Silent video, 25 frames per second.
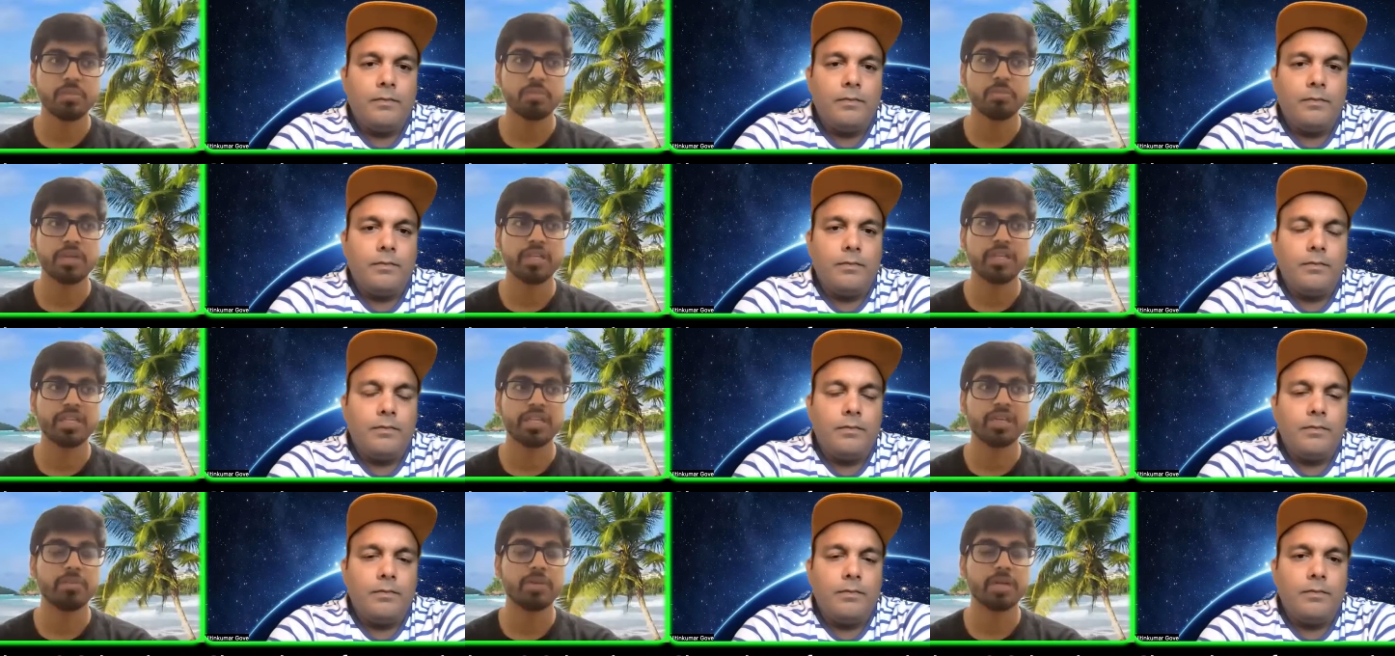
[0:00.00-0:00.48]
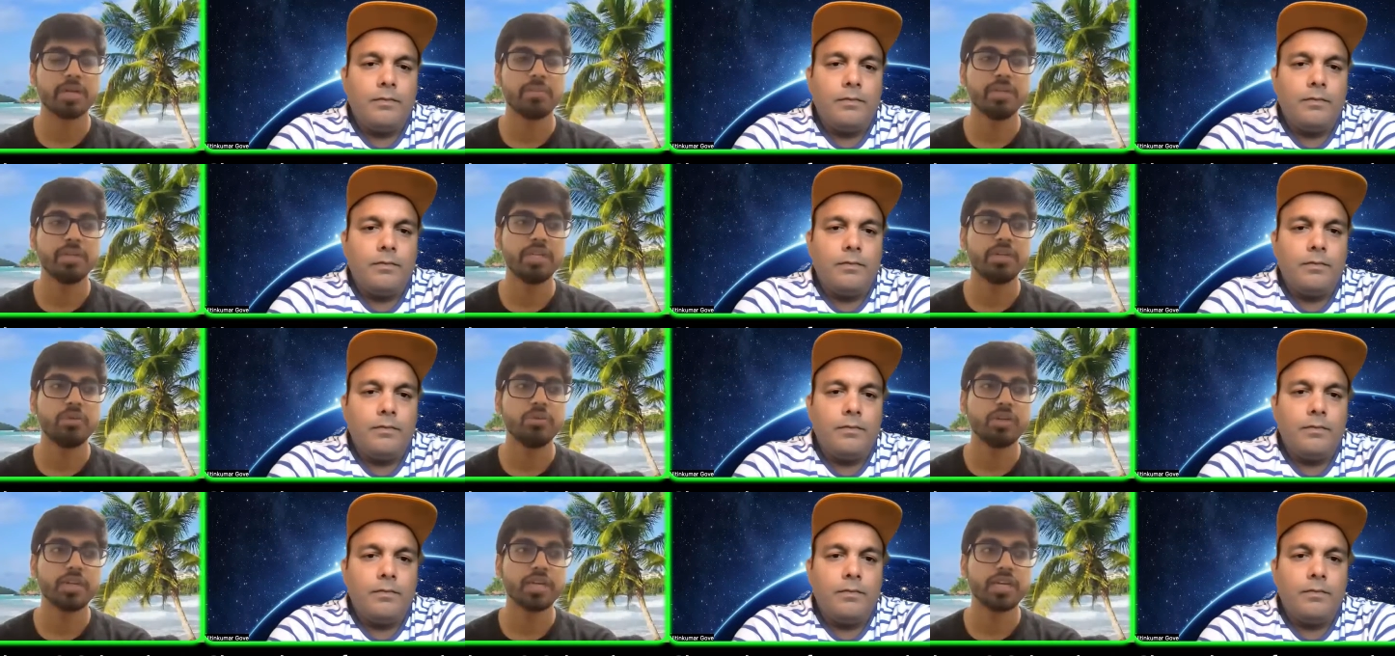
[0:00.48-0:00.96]
Speaker 1: but yeah maybe
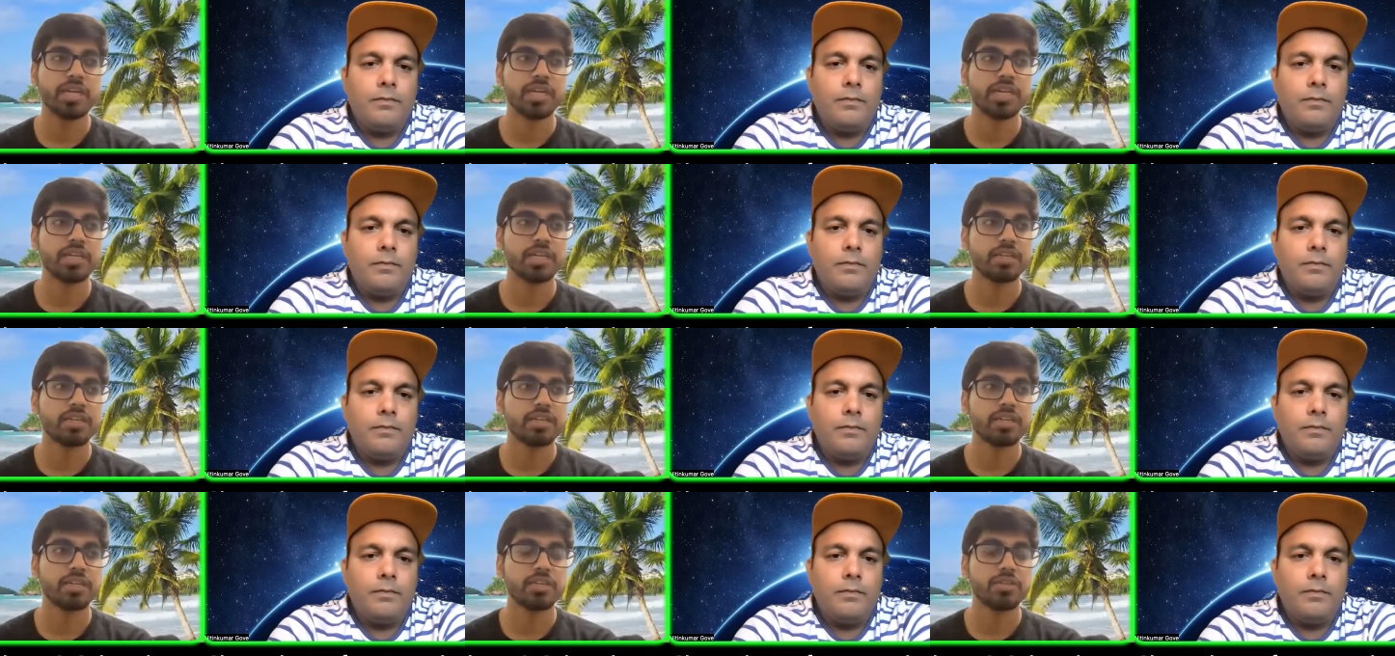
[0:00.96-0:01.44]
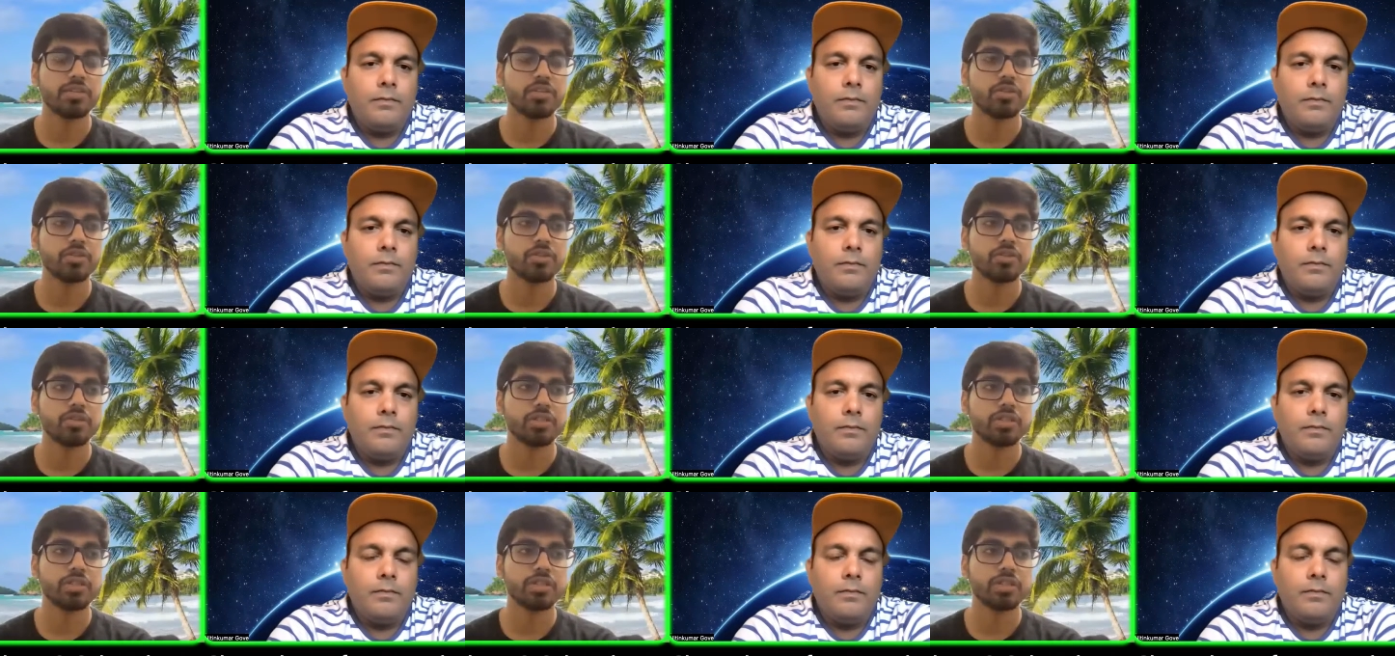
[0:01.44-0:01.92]
you can you know
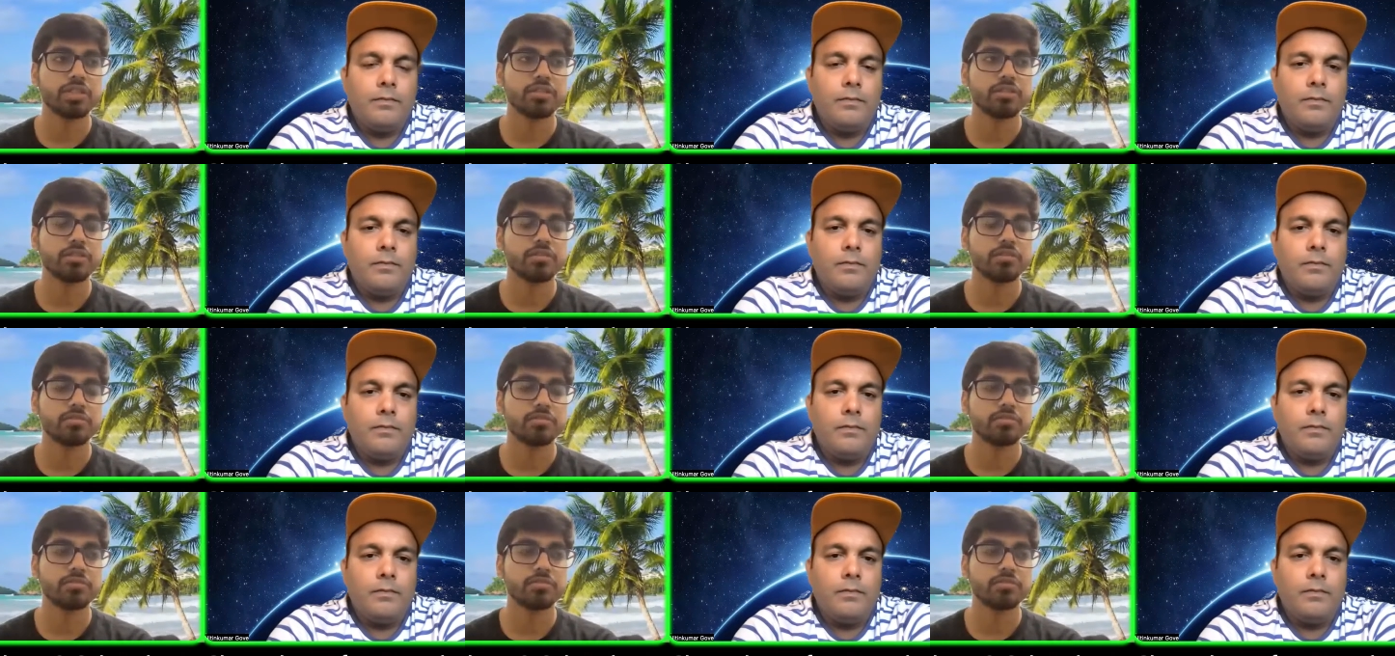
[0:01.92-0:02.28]
you can